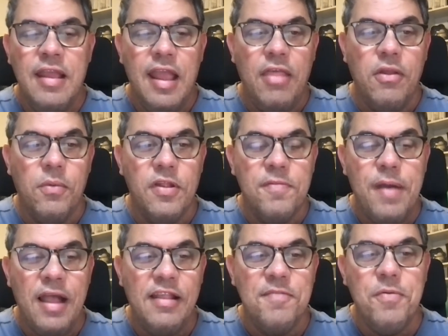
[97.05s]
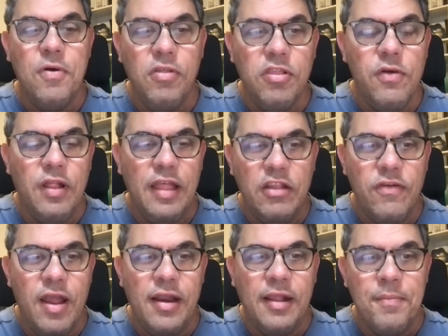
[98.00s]
and their response both to
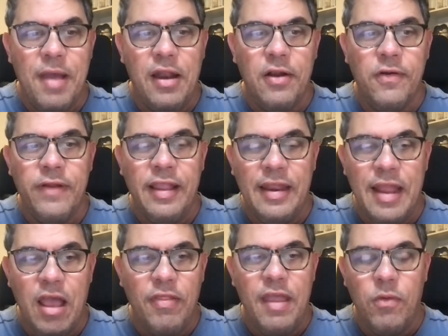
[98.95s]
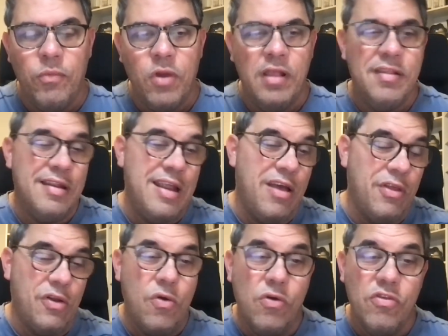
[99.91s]
electronic monitoring and how that runs and how the
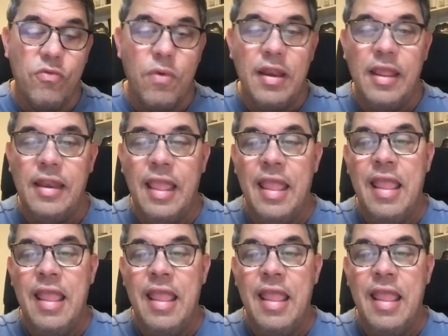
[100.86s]
courts run it,